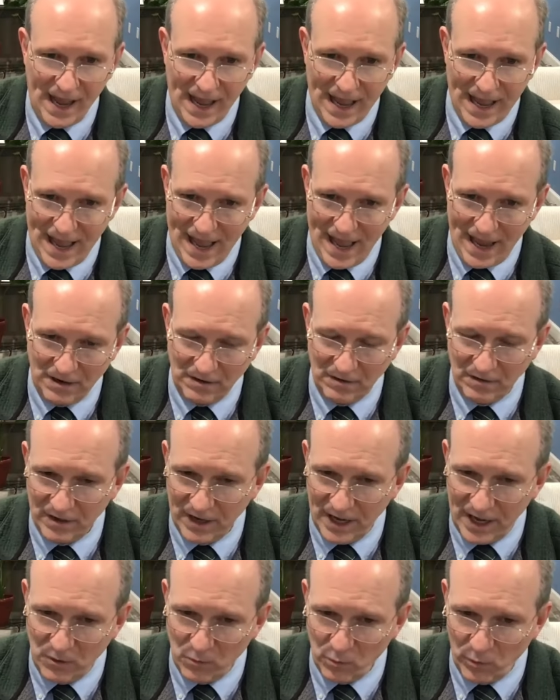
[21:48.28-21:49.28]

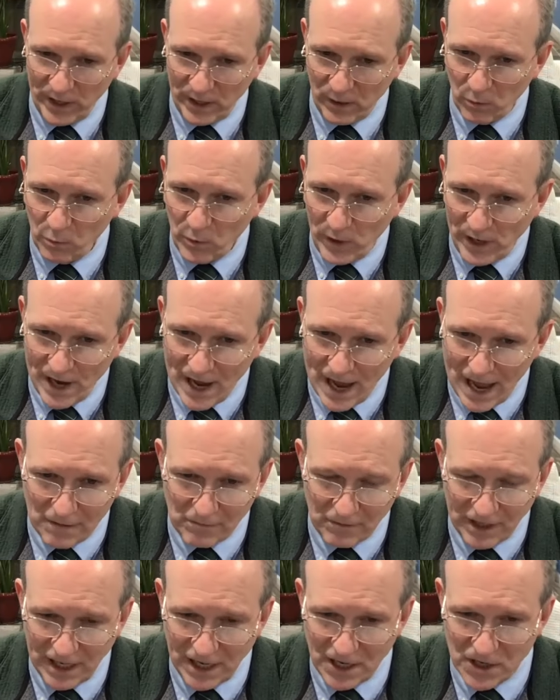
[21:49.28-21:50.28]
And we
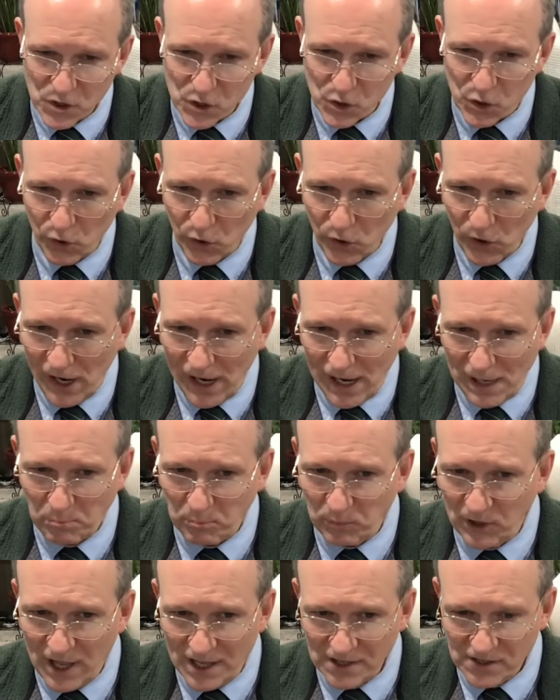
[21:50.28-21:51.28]
have these
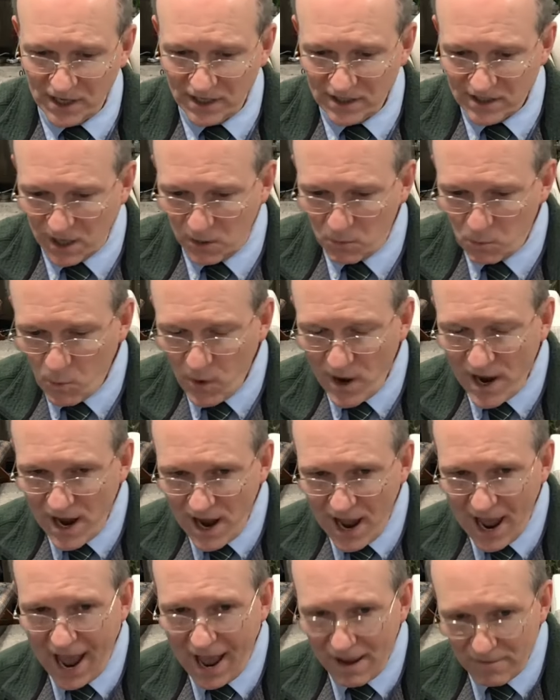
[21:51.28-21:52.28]
great blessings, and
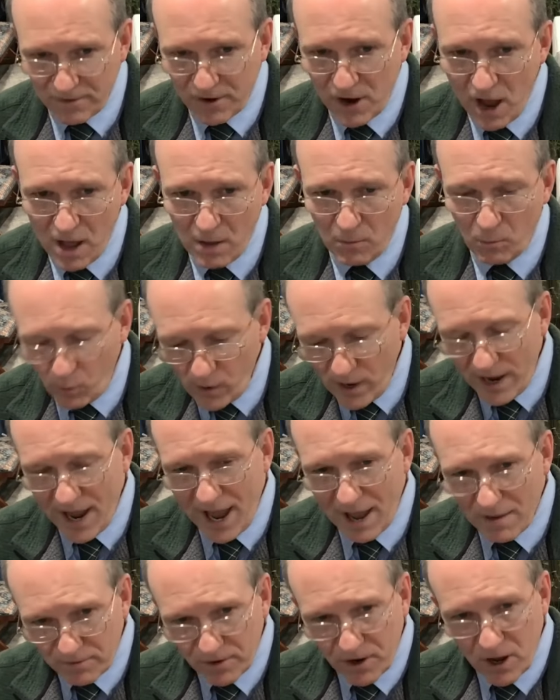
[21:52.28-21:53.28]
we have come
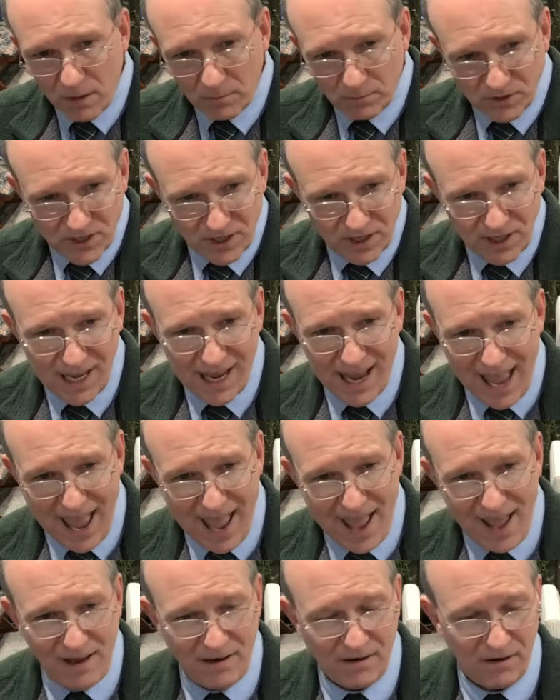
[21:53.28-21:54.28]
to the
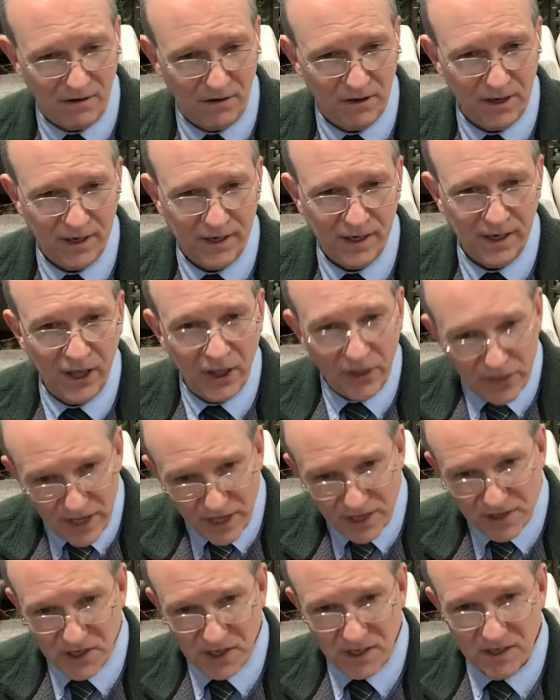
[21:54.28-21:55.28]
end.
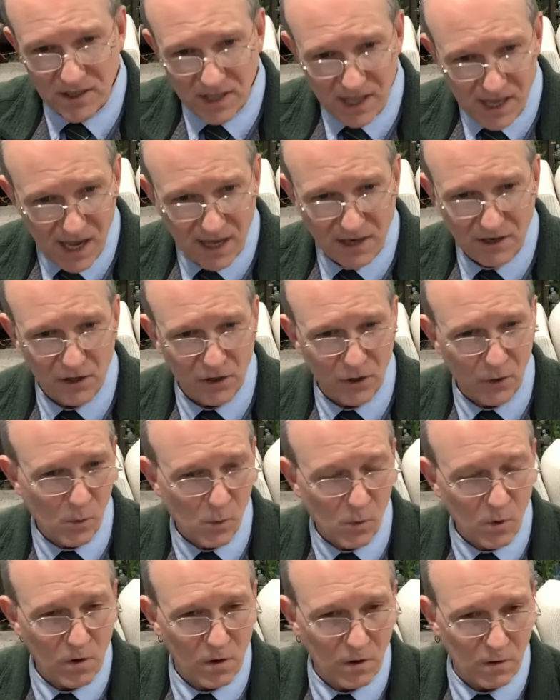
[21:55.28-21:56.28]
This is the end of the
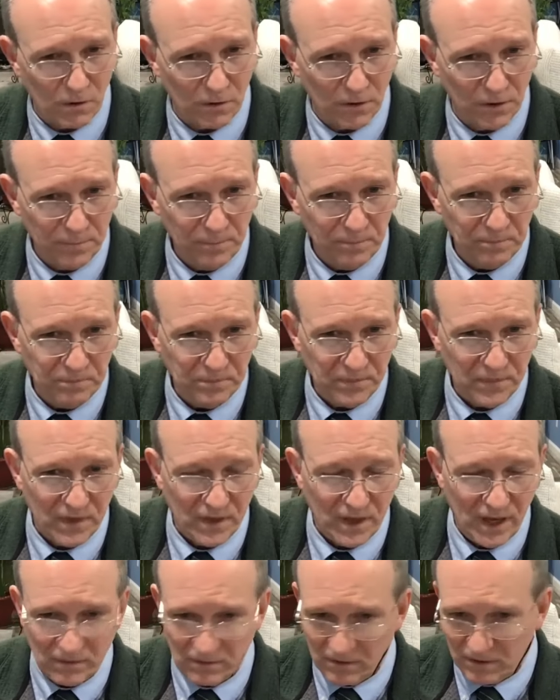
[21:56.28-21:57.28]
world.
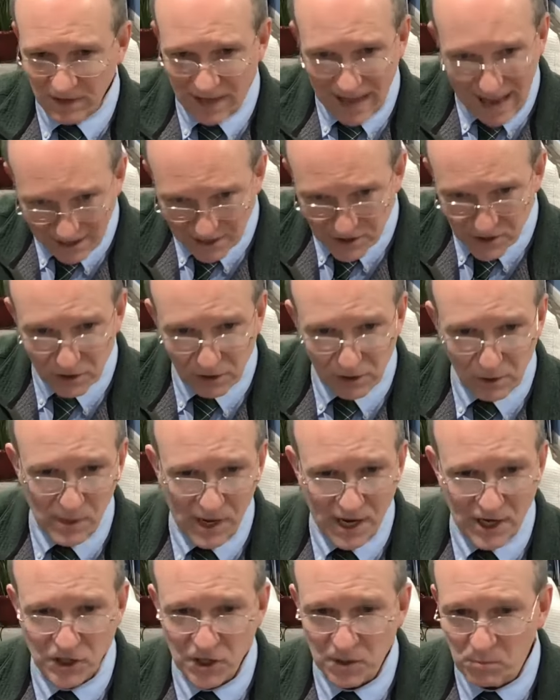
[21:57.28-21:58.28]
An
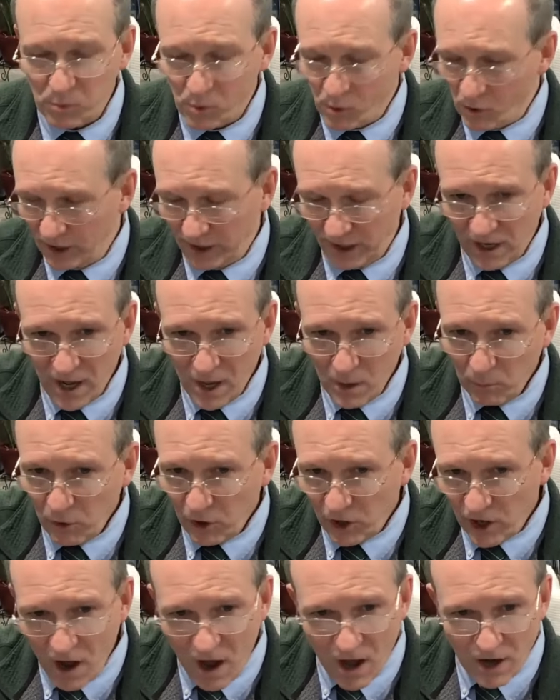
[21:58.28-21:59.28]
exclamation point.
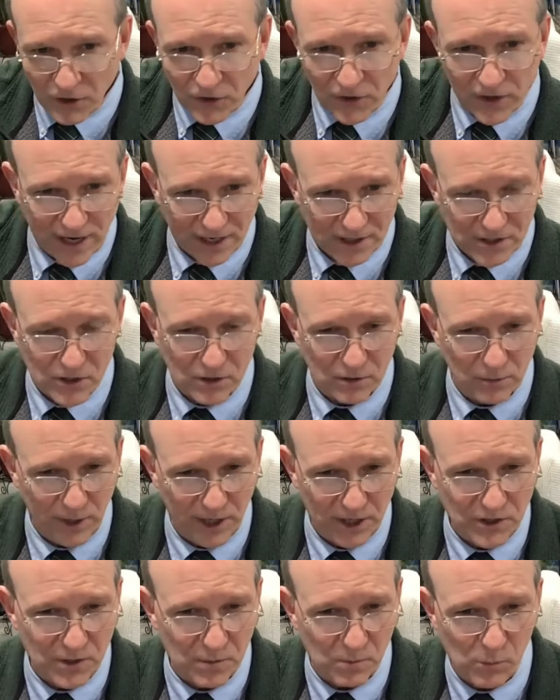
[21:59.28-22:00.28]
Put 100
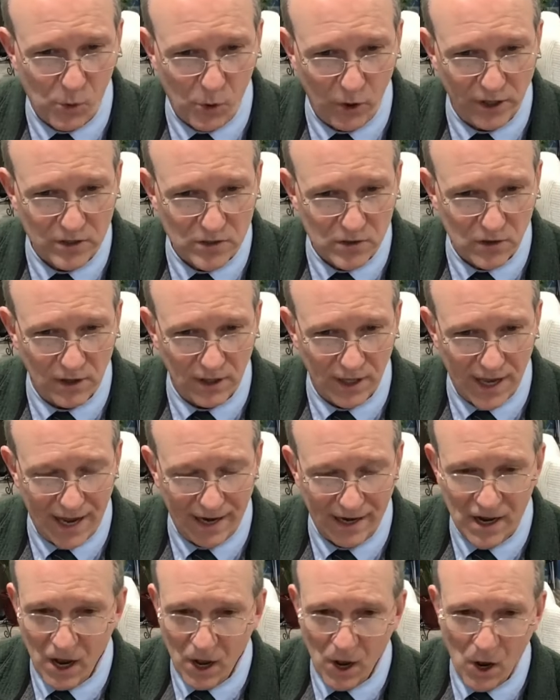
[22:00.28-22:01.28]
exclamation points on
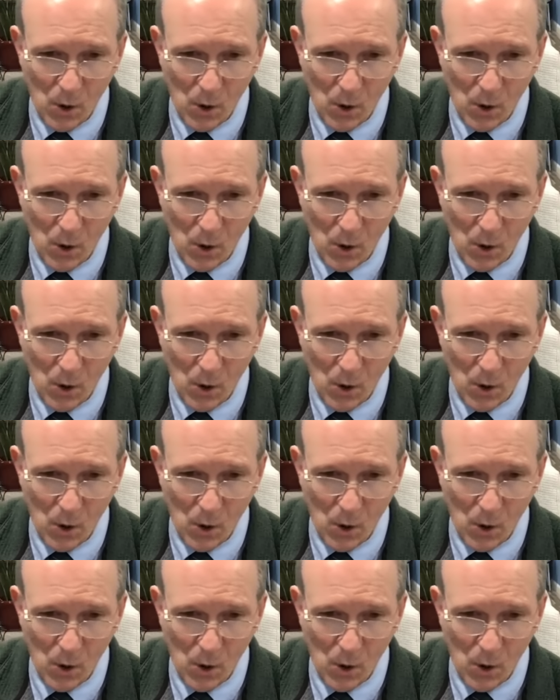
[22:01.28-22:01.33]
that.